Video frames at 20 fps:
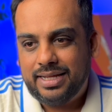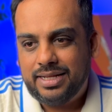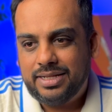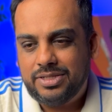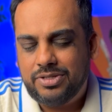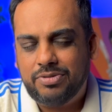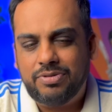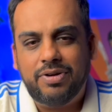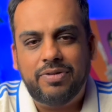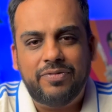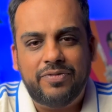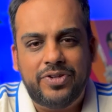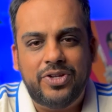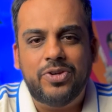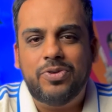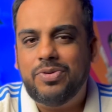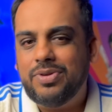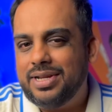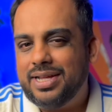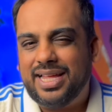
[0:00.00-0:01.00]
to
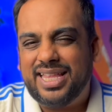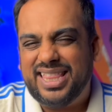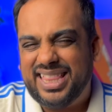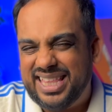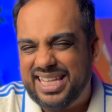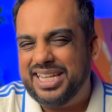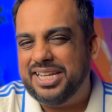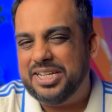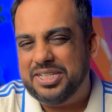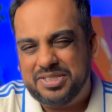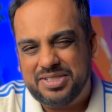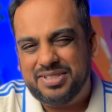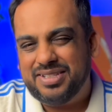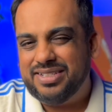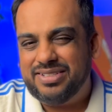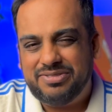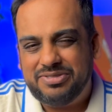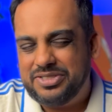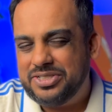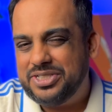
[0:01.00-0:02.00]
review it, I think it
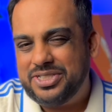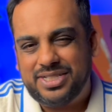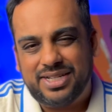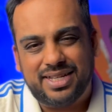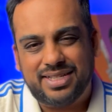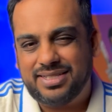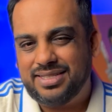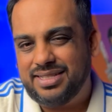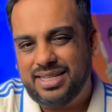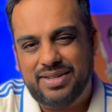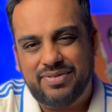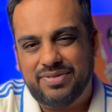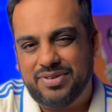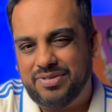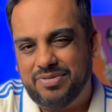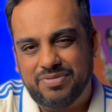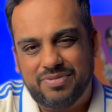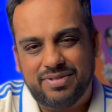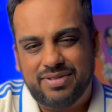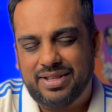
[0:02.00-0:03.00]
was just
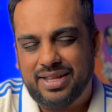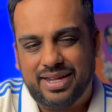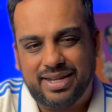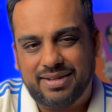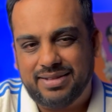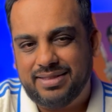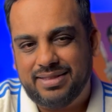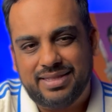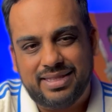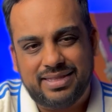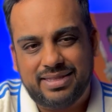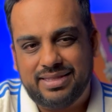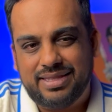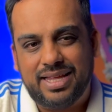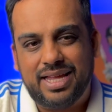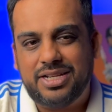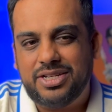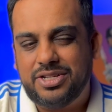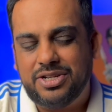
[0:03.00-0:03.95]
even like that.